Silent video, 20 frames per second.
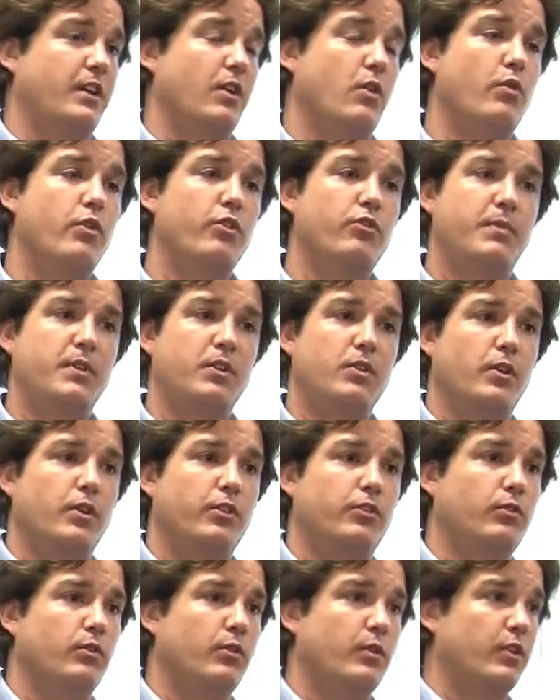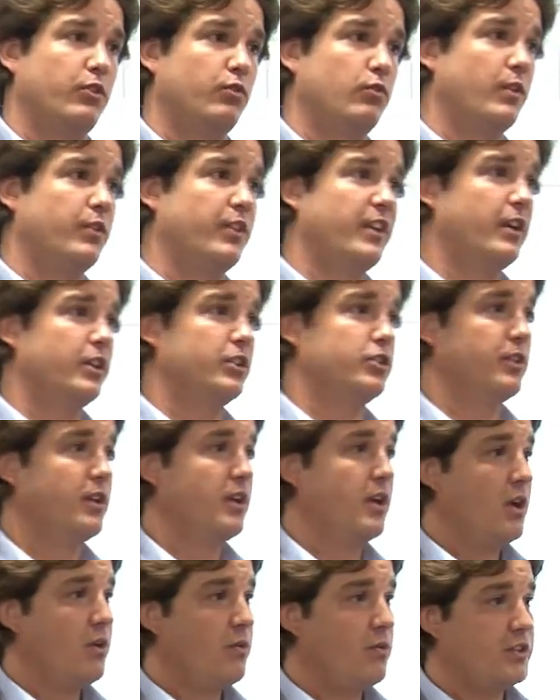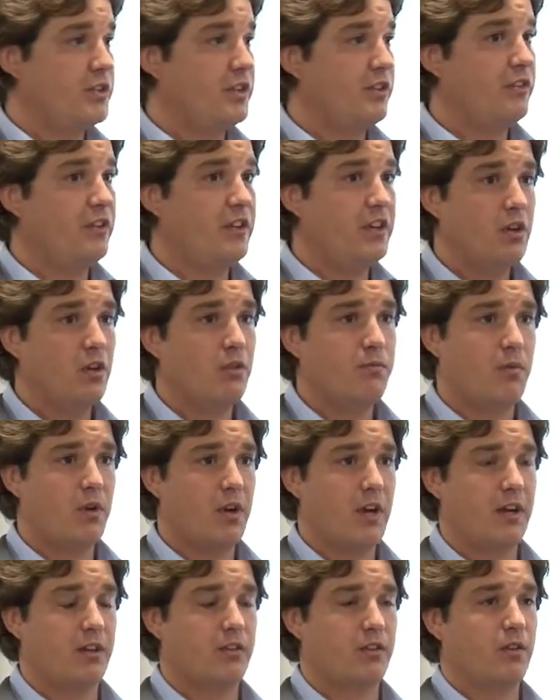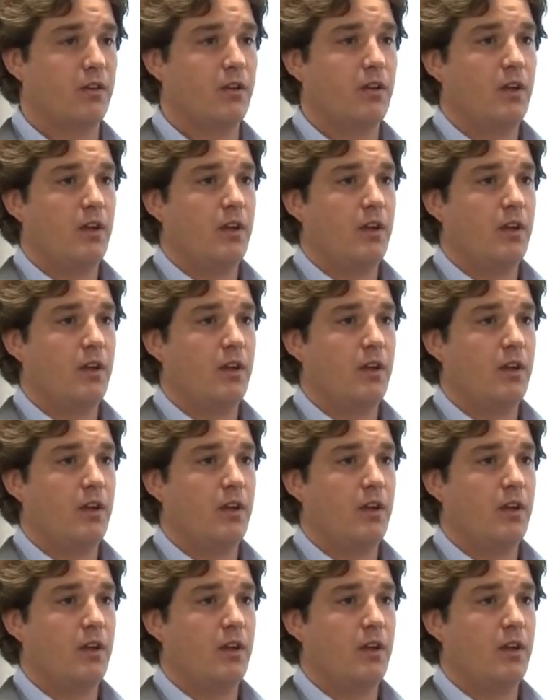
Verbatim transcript: They've always been going towards one direction, which is yield per hectare.